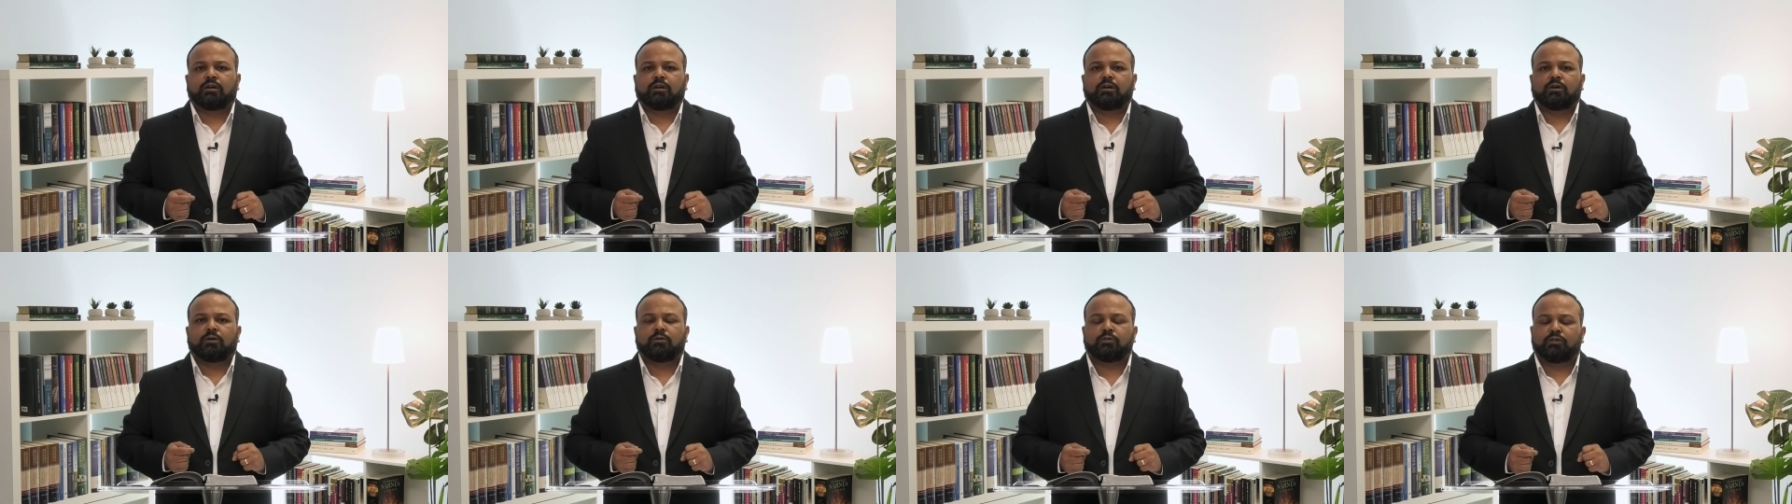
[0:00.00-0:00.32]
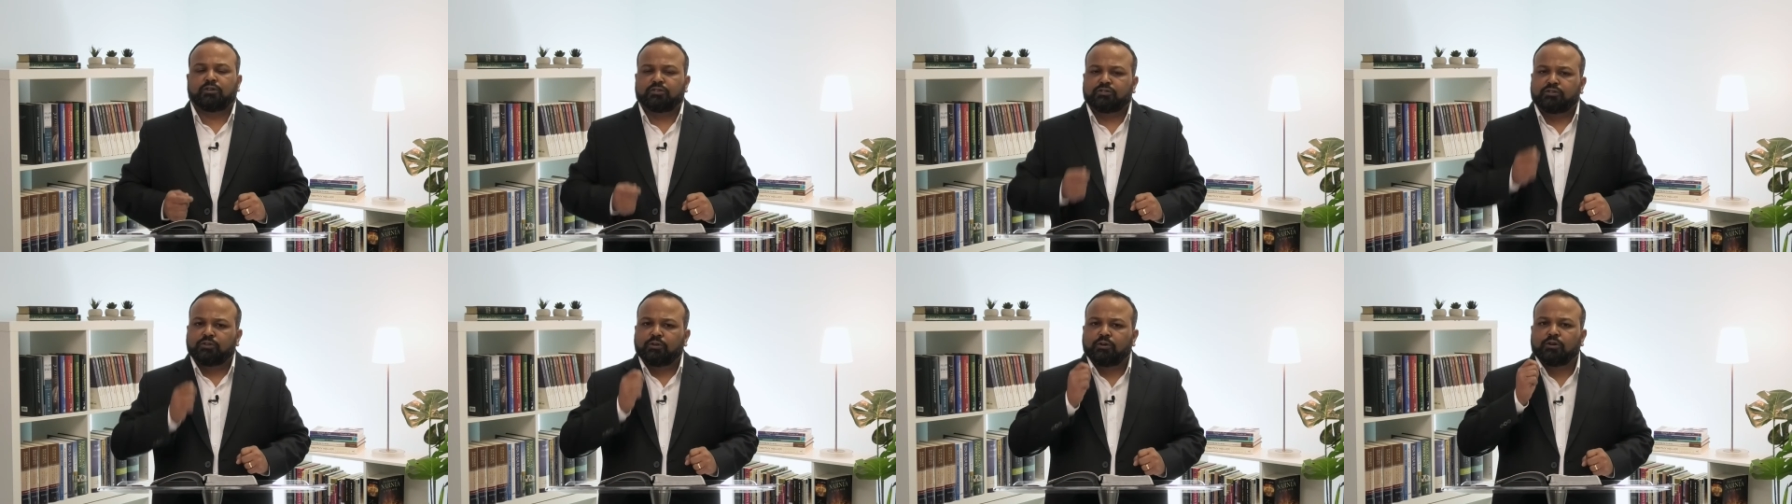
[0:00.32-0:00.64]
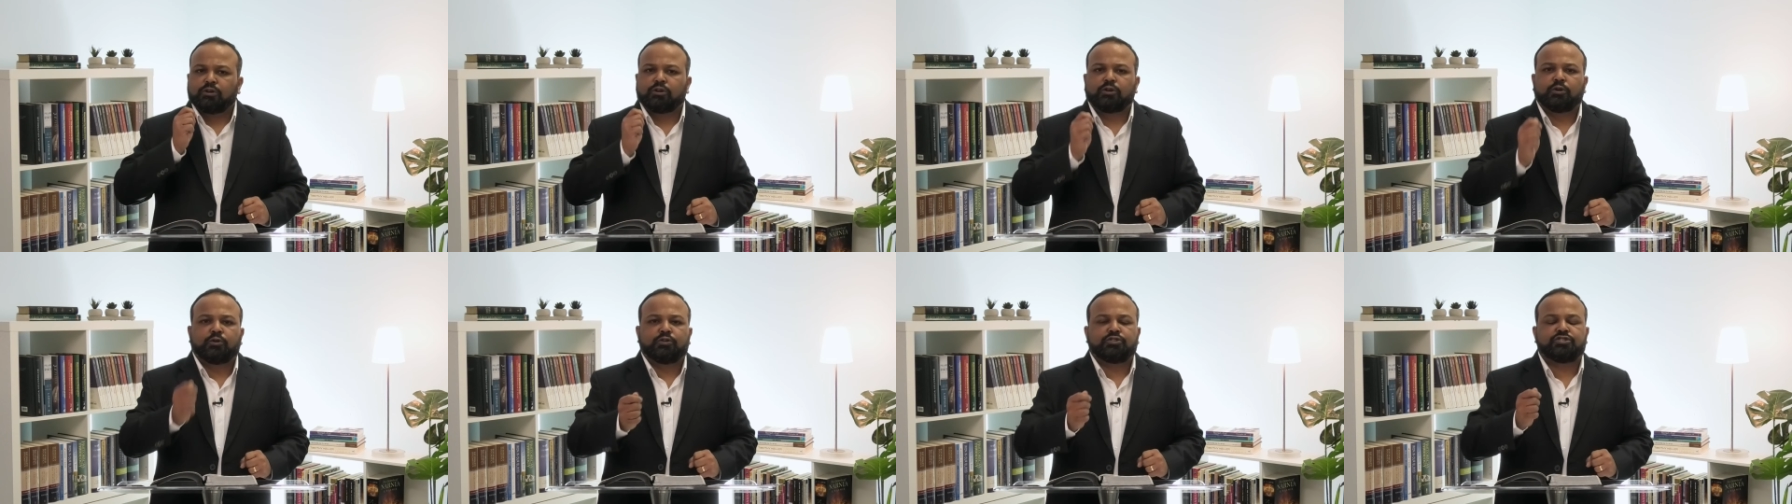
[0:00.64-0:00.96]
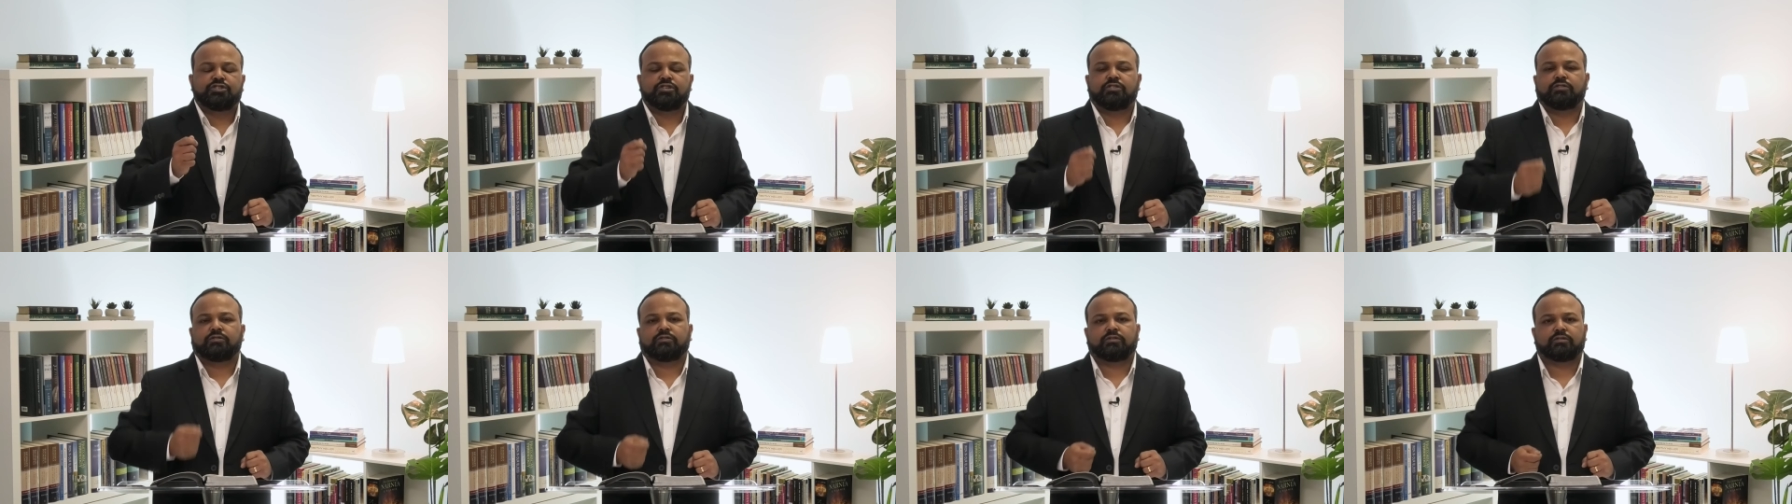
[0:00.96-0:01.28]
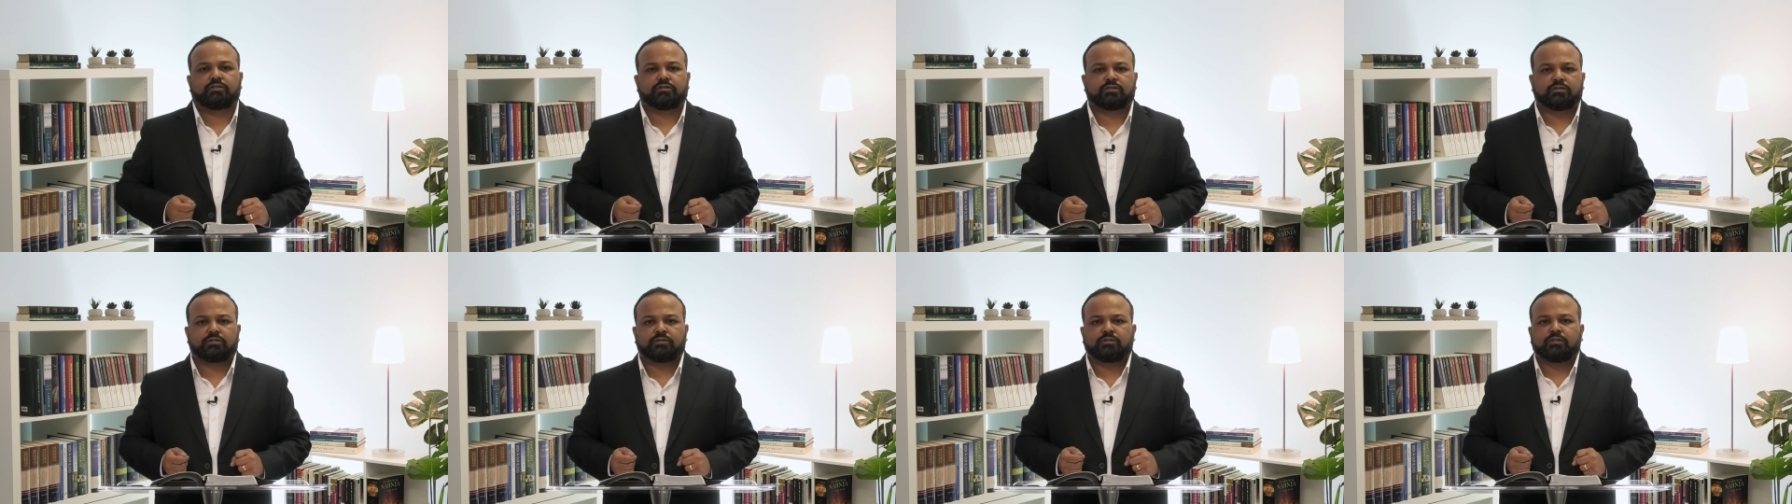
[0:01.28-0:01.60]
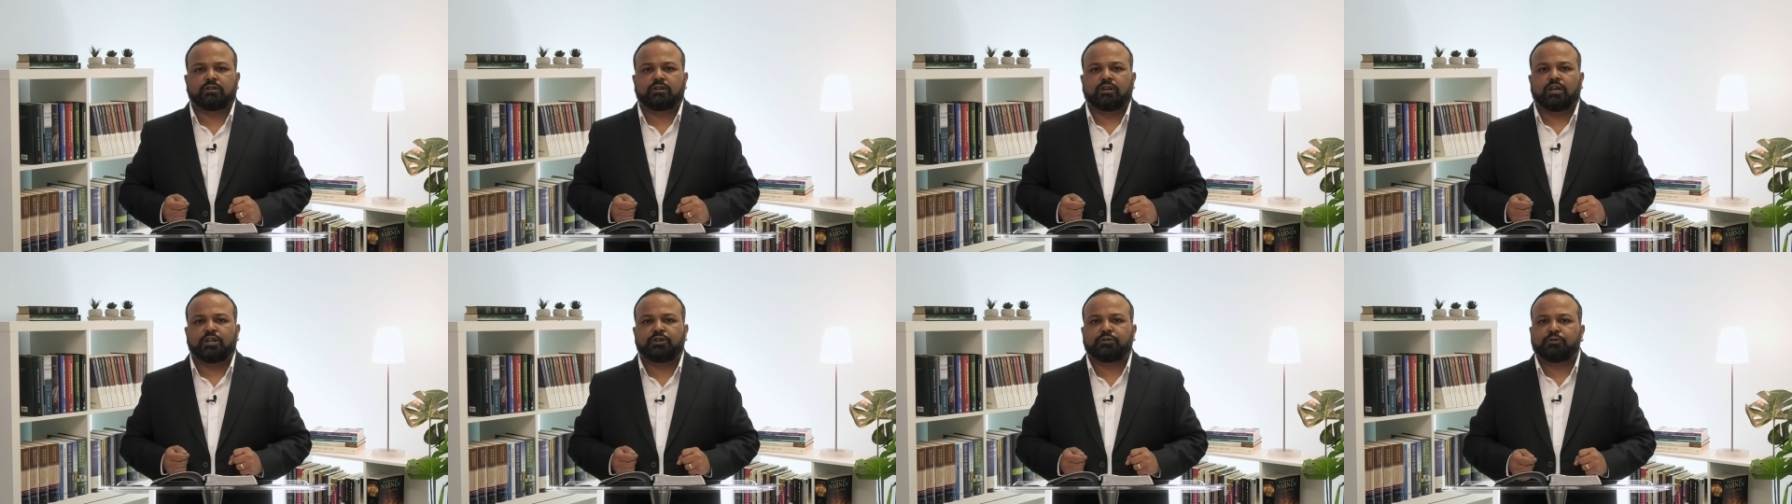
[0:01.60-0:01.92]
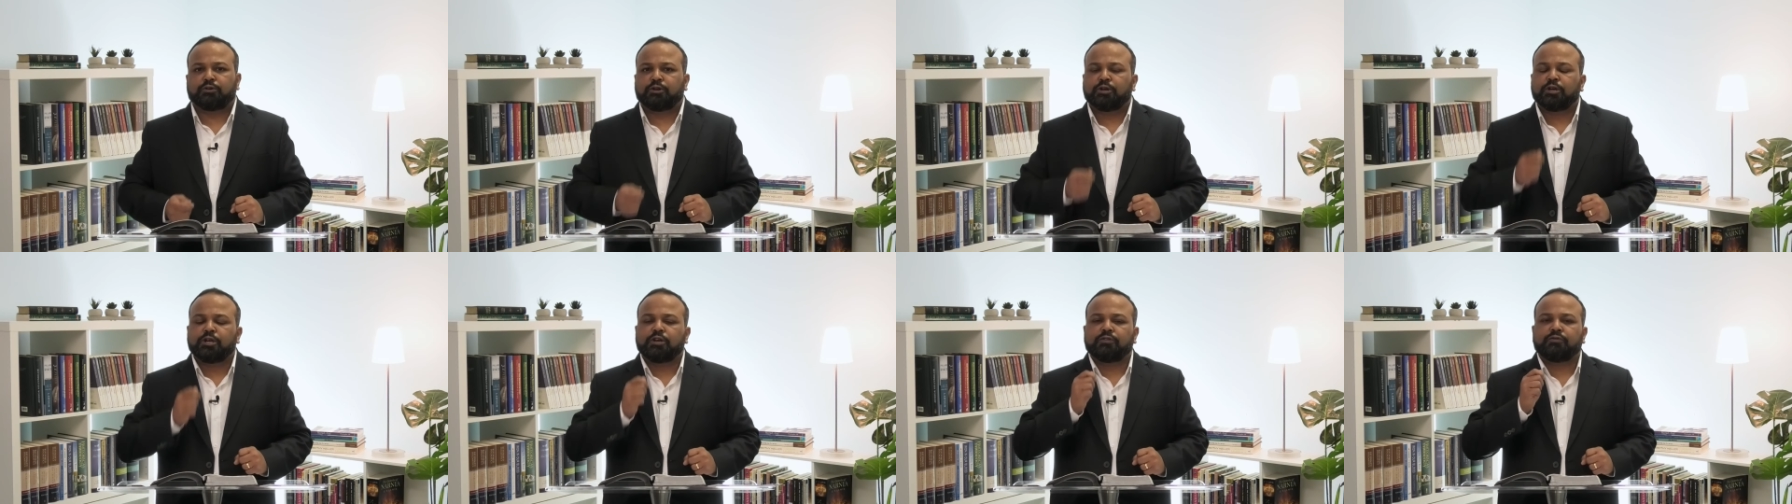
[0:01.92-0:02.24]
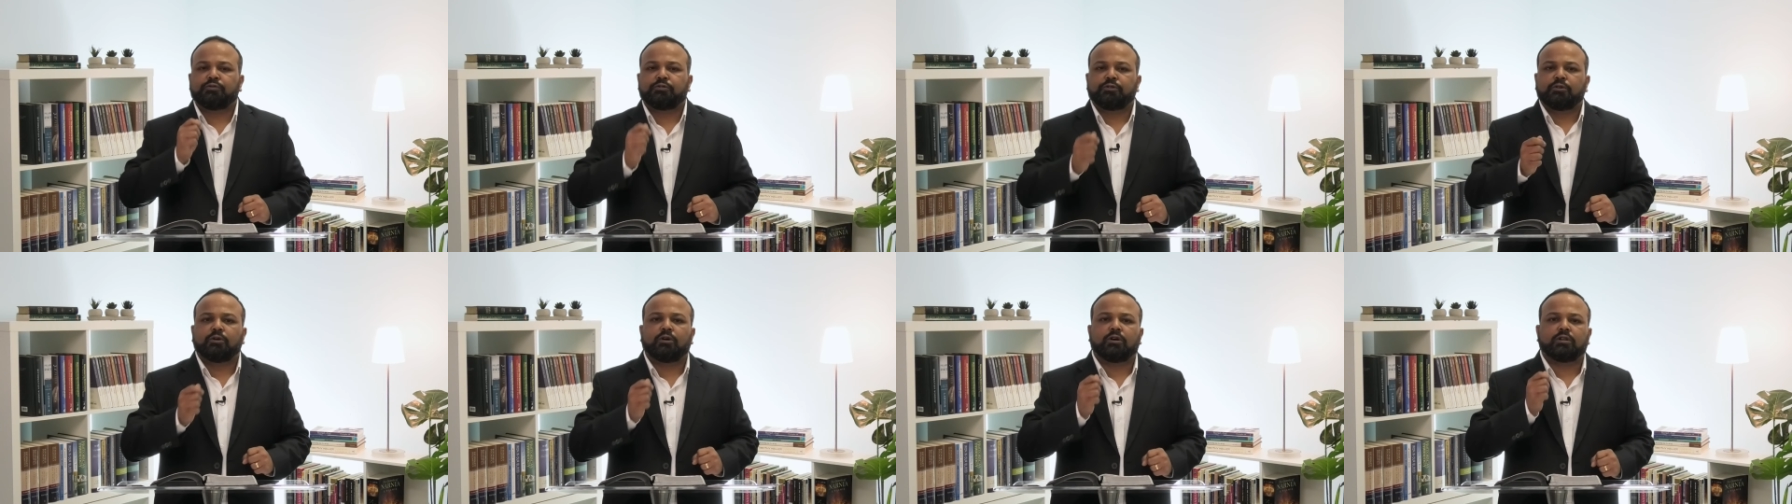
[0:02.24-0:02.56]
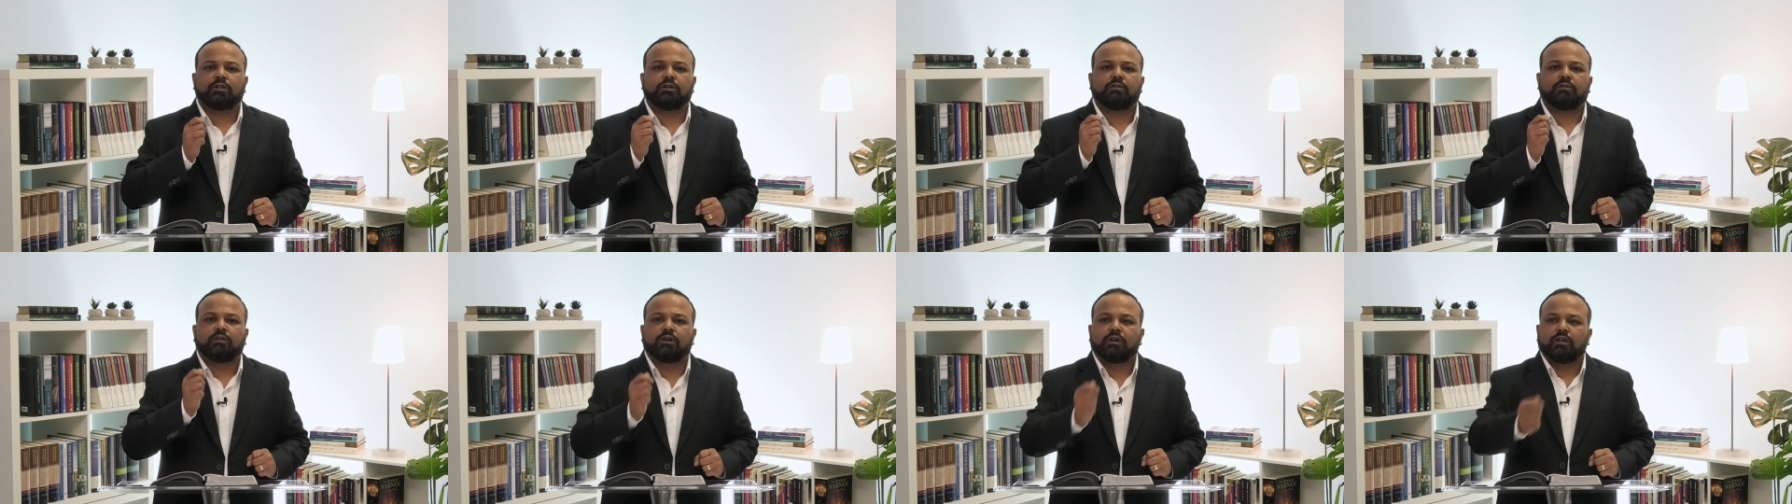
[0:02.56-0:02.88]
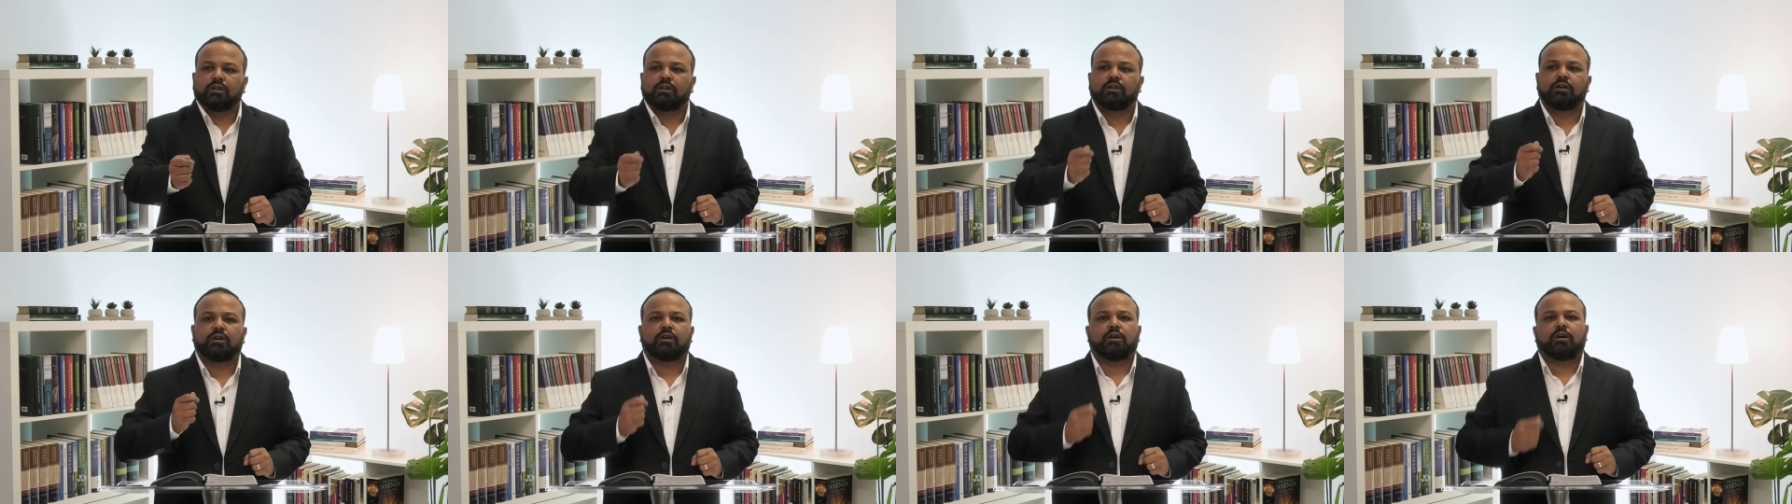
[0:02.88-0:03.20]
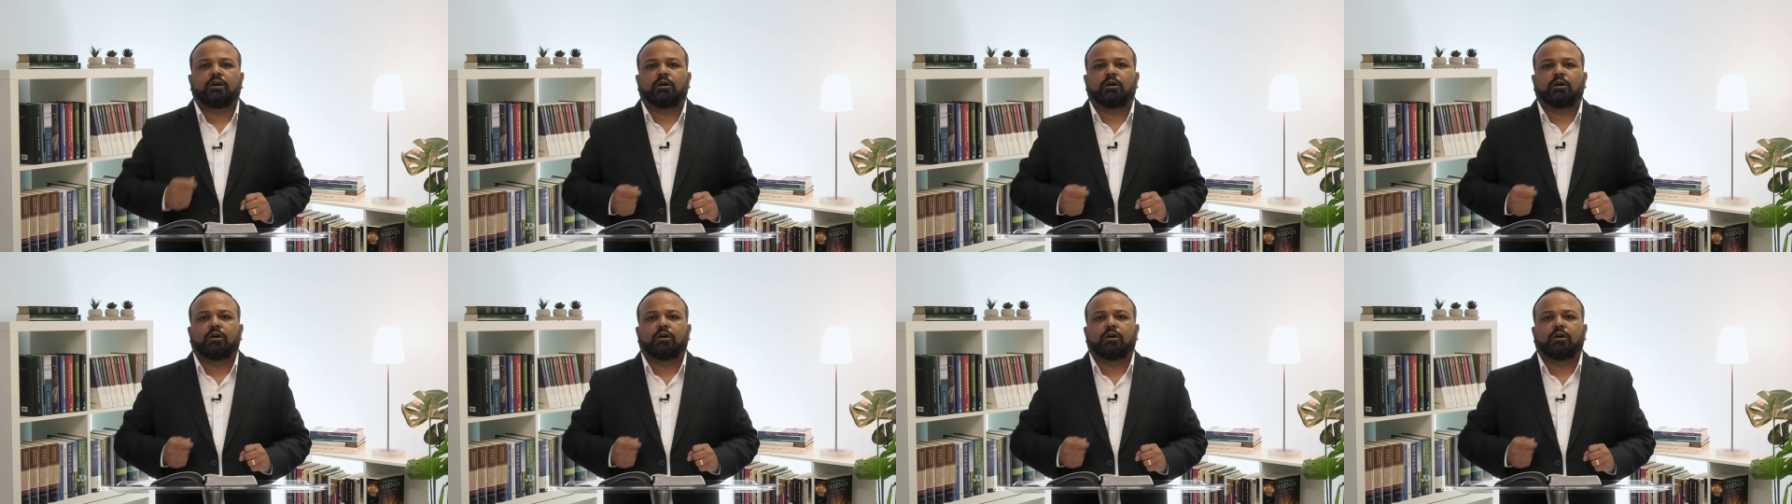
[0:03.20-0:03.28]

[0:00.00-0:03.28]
who does not know Jesus, and today if you are the one